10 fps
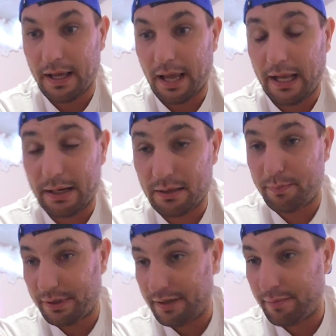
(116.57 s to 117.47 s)
And
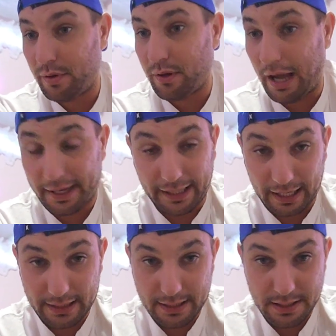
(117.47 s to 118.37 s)
believe me, I
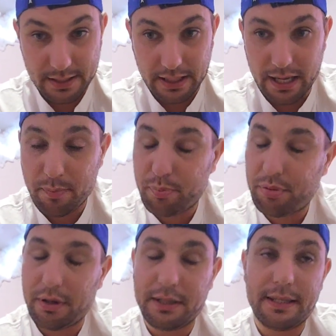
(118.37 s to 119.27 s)
got this. It
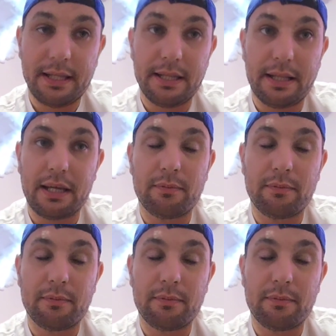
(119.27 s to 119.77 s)
printed like,